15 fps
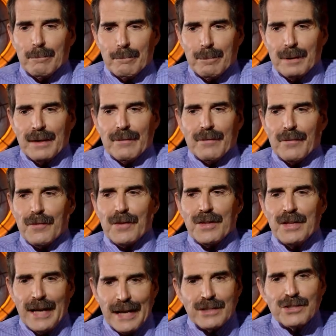But the
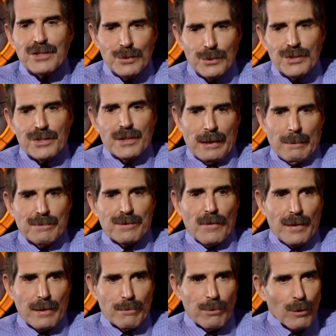next two steps are
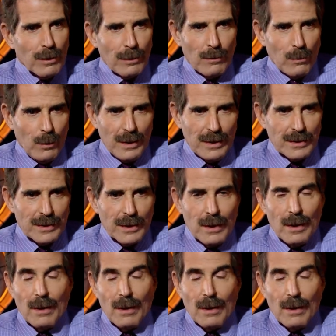the important ones.